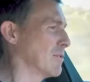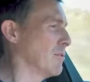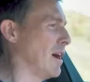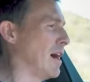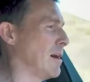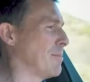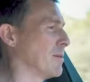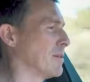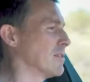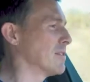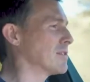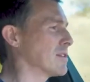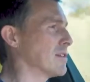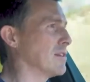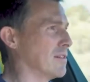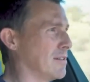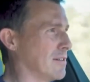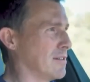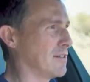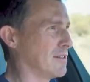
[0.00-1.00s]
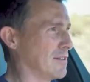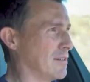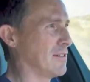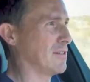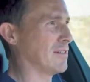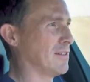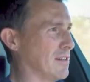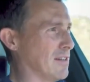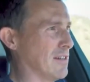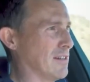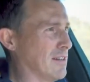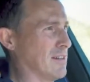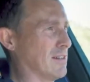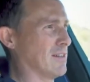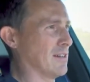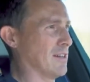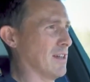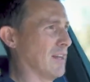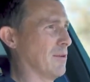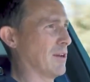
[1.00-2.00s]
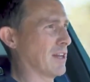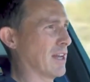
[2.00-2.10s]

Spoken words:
see what happens. Here